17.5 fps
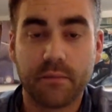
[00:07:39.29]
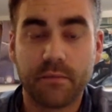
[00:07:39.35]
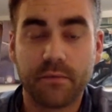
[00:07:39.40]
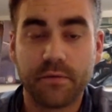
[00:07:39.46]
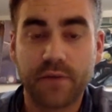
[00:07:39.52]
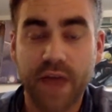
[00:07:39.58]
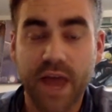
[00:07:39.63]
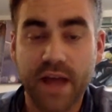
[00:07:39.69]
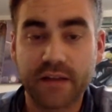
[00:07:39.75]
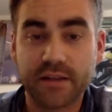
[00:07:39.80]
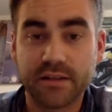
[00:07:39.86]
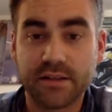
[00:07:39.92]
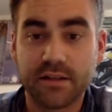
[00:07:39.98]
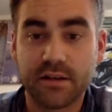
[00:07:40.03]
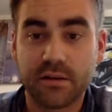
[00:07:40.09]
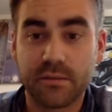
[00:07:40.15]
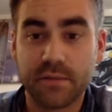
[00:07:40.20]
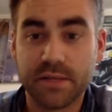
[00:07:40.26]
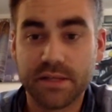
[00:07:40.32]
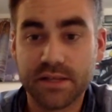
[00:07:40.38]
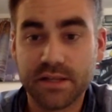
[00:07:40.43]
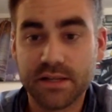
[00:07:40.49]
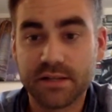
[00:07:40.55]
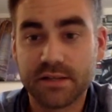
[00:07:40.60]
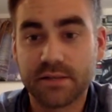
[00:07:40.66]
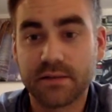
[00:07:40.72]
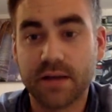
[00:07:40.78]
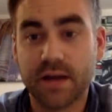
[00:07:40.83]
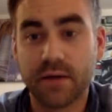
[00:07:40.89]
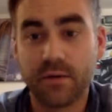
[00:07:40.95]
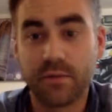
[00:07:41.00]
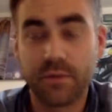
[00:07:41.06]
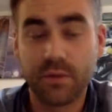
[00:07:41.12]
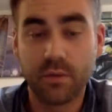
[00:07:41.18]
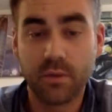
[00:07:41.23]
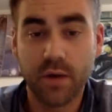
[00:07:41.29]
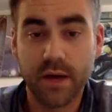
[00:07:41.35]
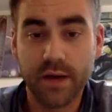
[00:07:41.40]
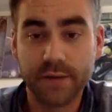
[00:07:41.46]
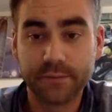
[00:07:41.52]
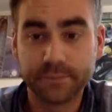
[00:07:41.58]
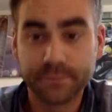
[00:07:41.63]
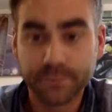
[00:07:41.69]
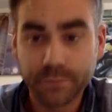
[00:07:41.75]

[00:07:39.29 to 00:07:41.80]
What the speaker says: fans to your business. So that would be one.